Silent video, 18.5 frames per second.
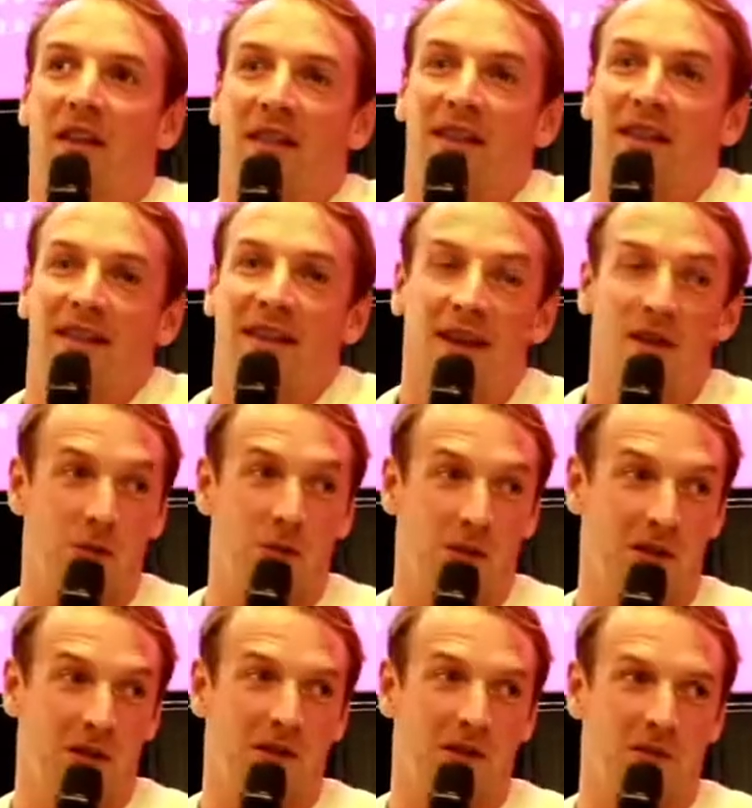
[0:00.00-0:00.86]
day
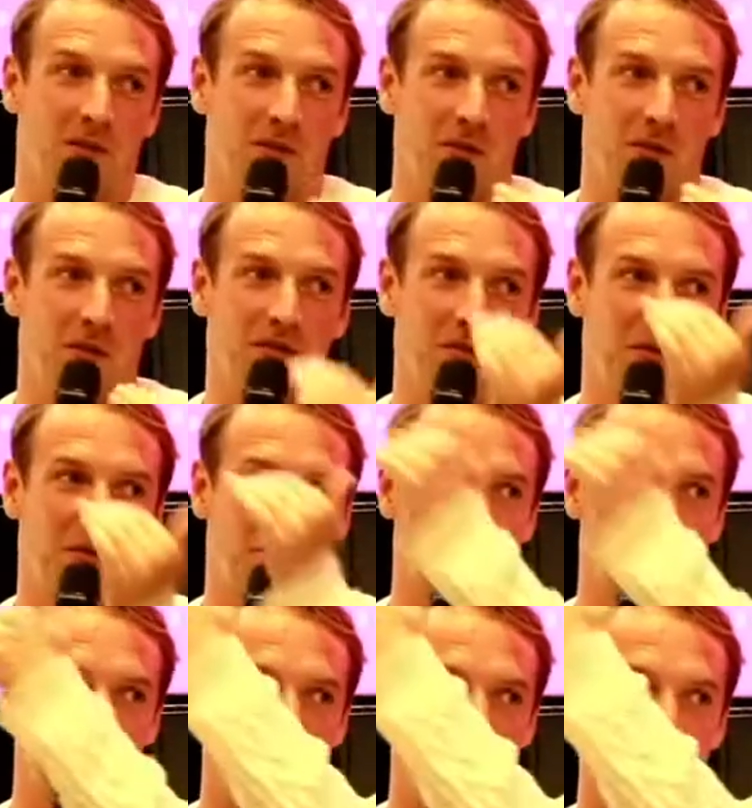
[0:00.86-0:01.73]
one, so you have
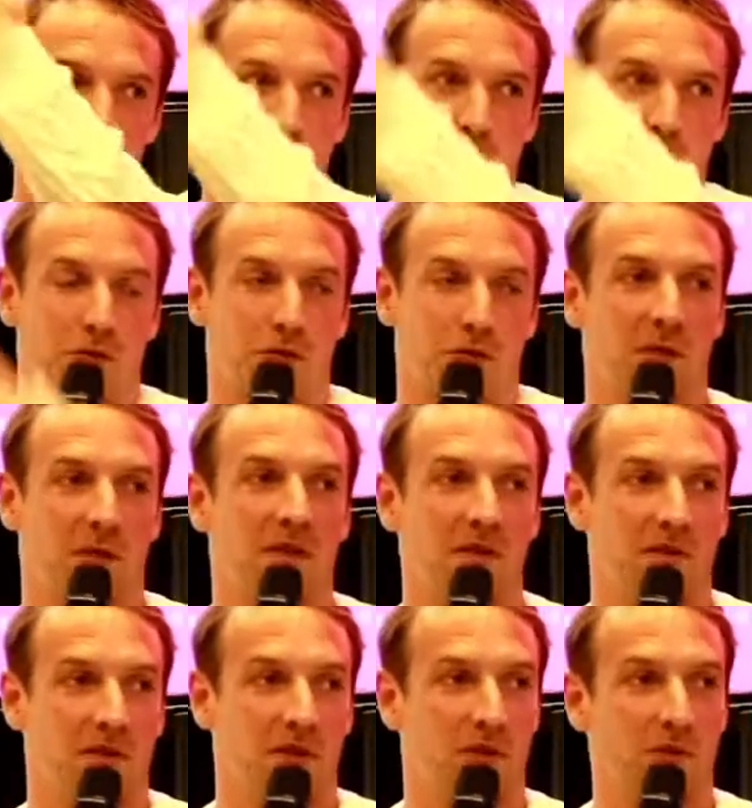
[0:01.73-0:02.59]
to
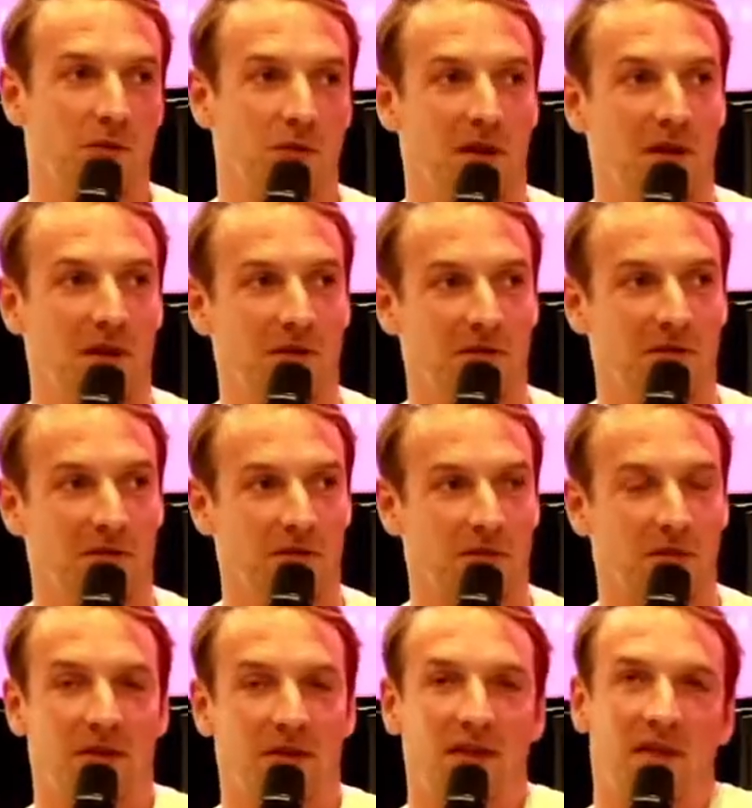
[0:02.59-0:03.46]
progressively do that.
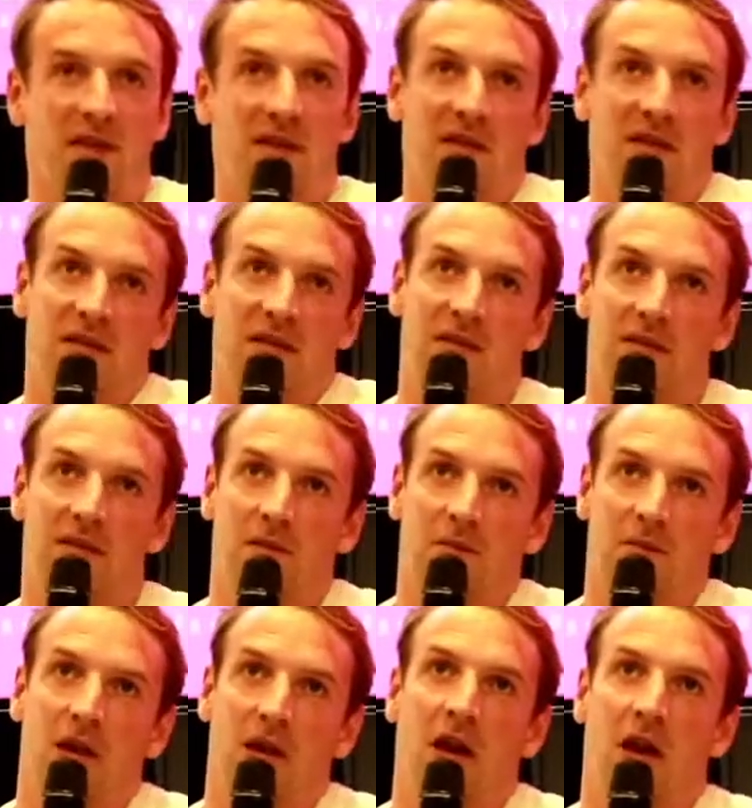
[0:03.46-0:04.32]
But this is
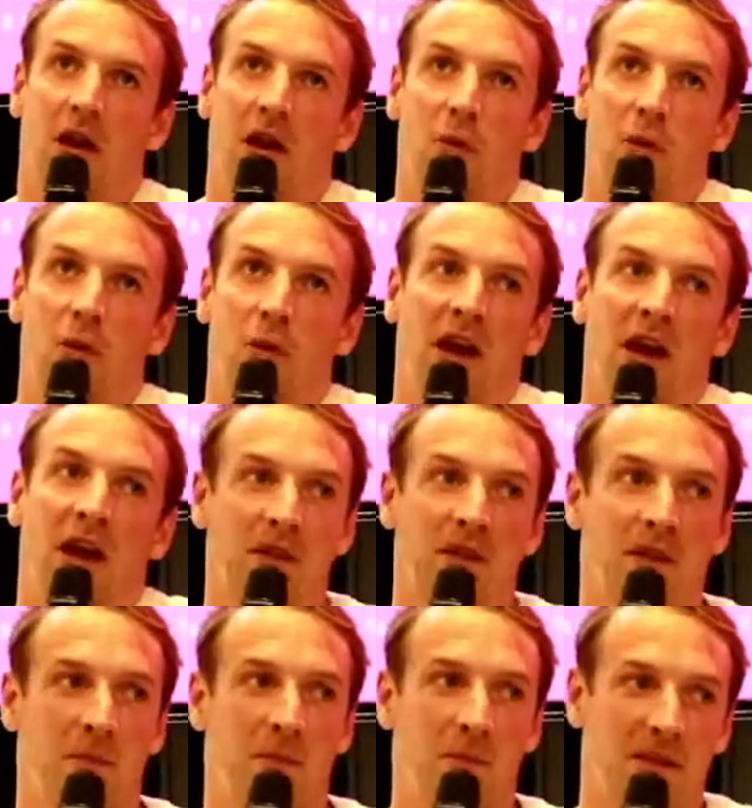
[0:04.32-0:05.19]
how we had
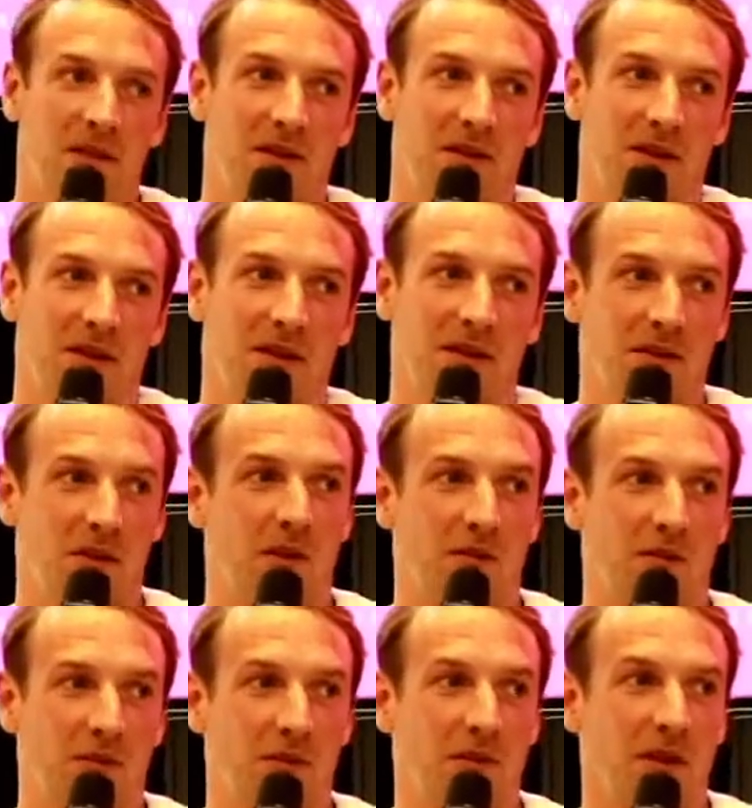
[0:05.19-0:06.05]
basically the
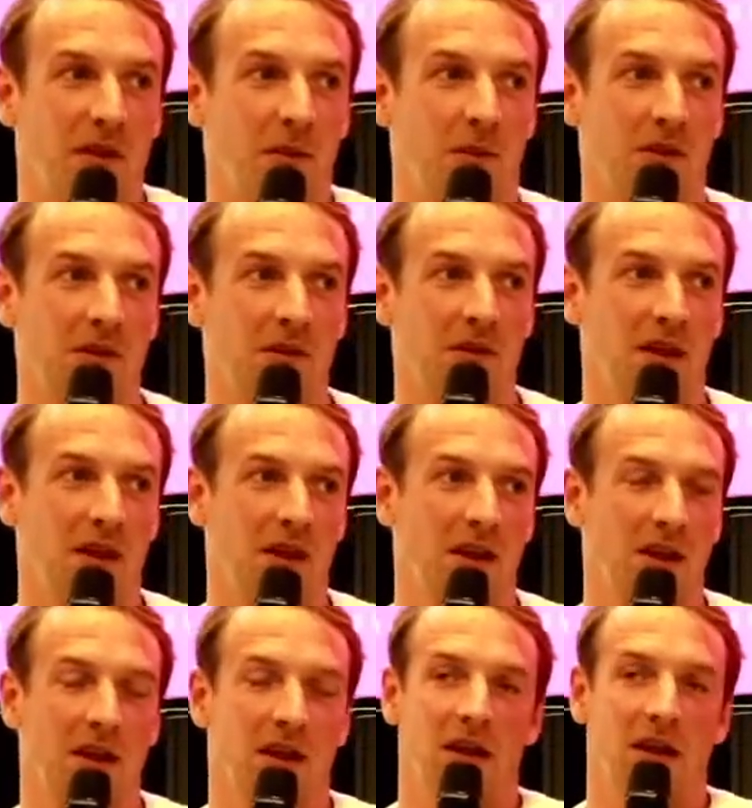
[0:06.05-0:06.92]
offer day one.
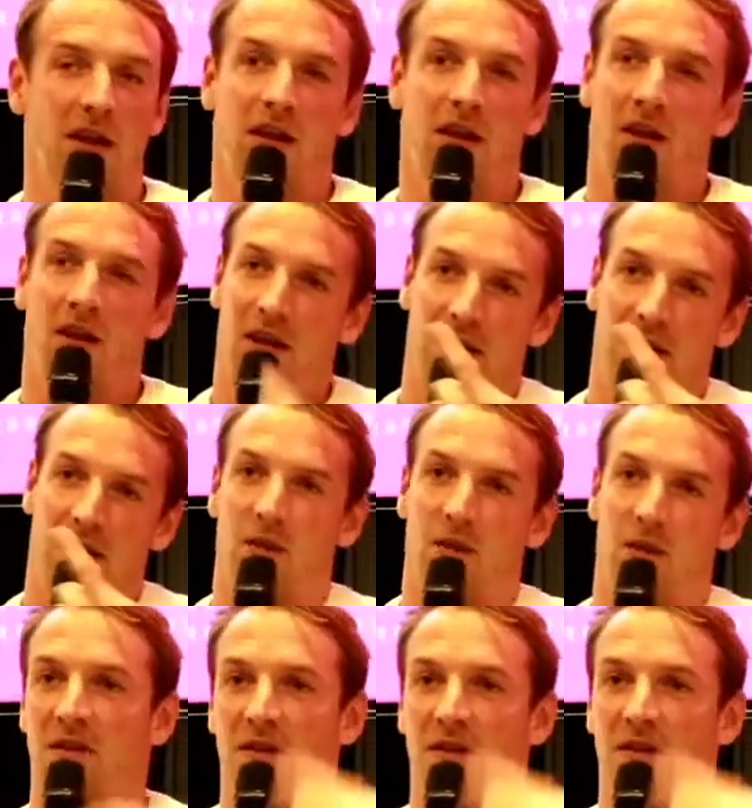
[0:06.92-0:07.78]
Then
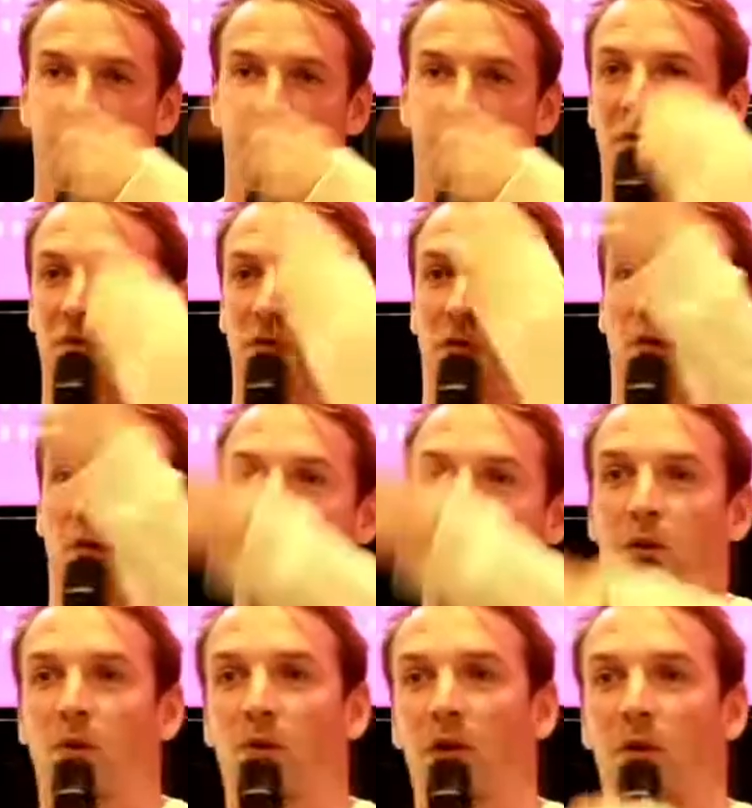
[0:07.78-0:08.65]
we started to
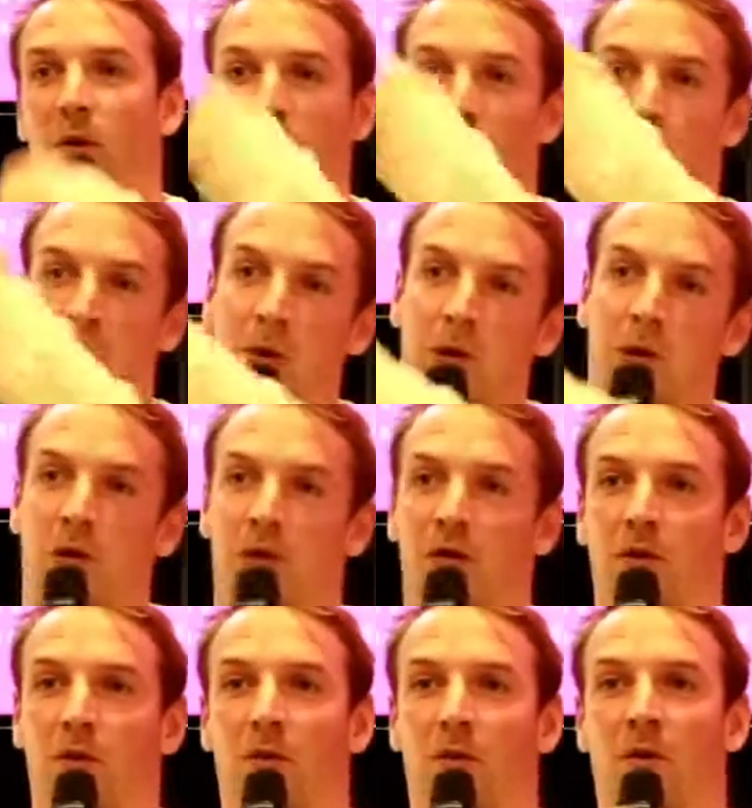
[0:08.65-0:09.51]
grow, acquire more
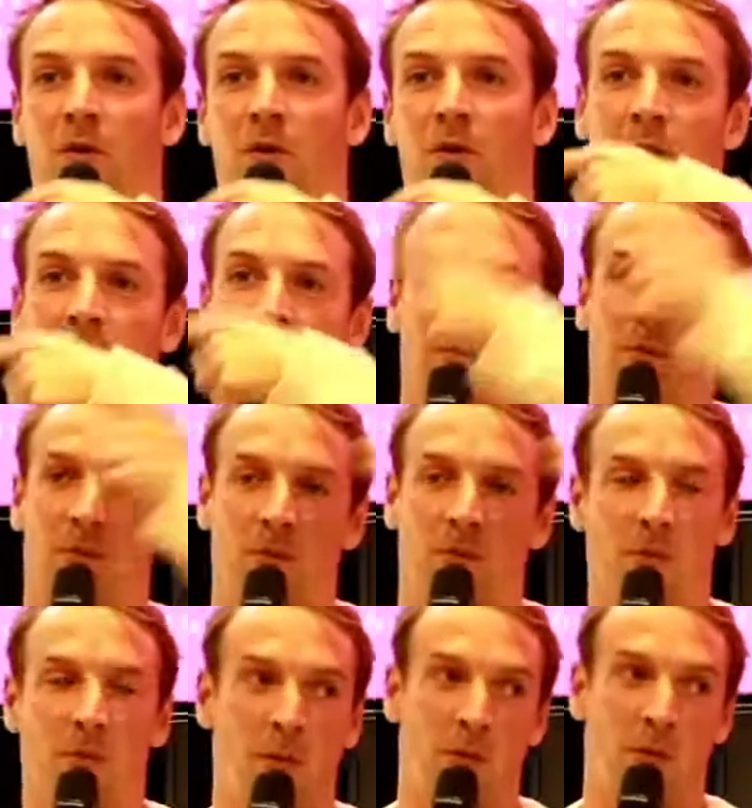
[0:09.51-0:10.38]
customers,
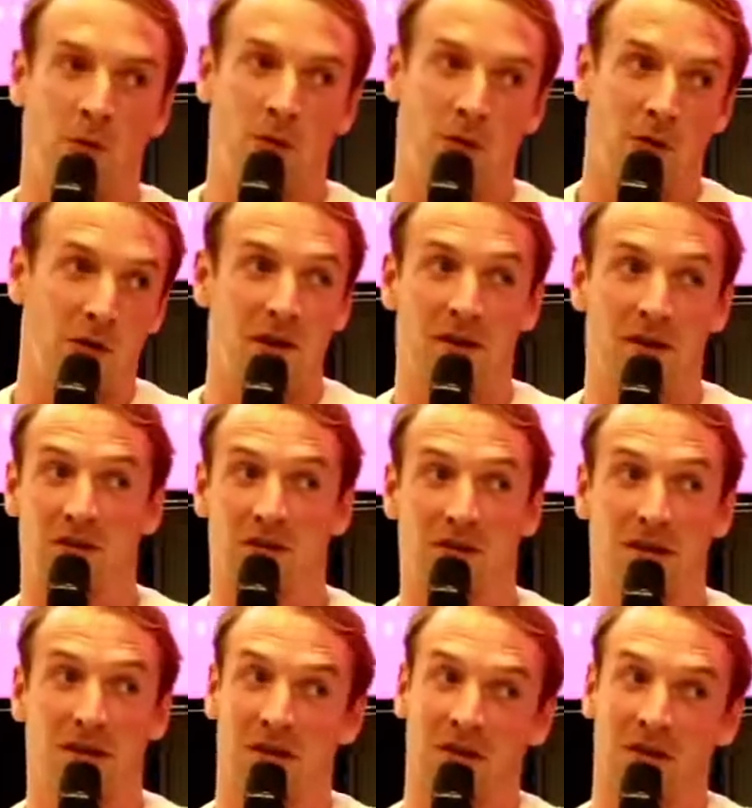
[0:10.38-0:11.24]
more
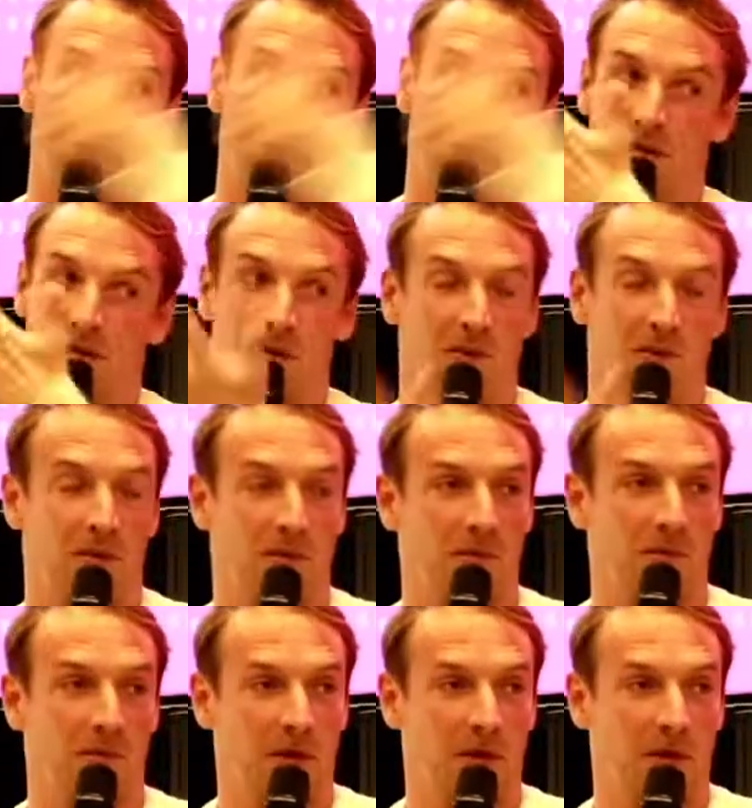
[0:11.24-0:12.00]
listings, and yeah.